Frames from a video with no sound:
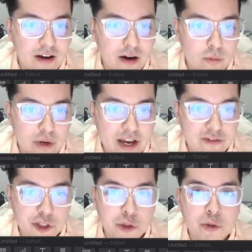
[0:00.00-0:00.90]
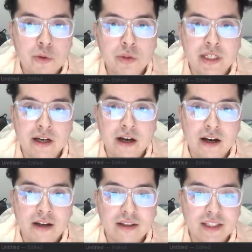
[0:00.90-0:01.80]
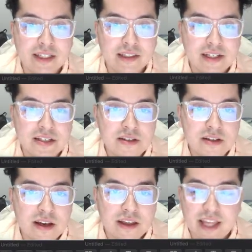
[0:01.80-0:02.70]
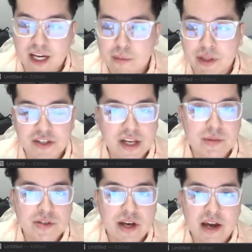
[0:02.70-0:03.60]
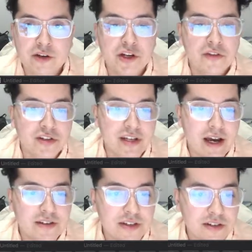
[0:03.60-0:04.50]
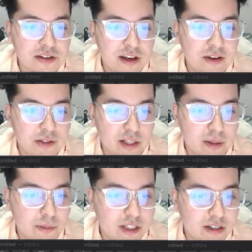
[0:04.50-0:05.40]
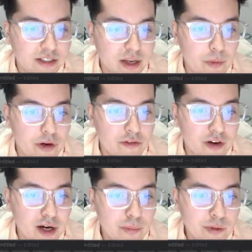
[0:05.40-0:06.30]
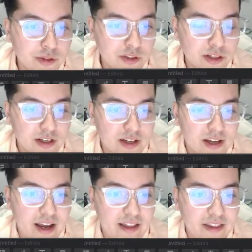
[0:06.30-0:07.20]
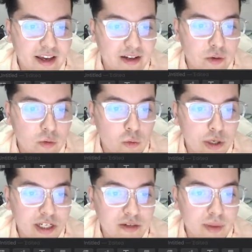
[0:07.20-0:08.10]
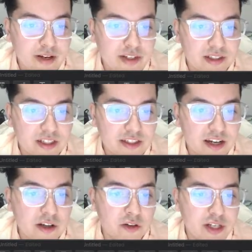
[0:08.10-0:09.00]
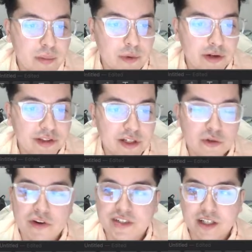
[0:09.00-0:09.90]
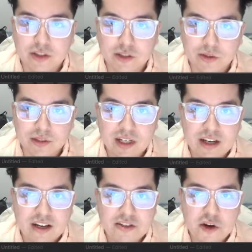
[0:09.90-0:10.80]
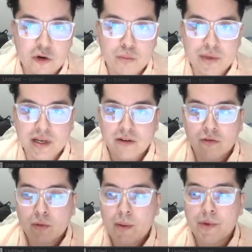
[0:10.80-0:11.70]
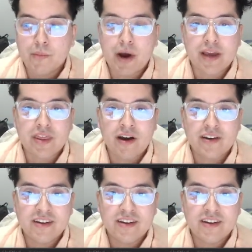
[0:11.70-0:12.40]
We have two linked lists that could be the same size or different sizes, set them to temporary variables, and then we basically set another temporary list for sentinel. So remember Python,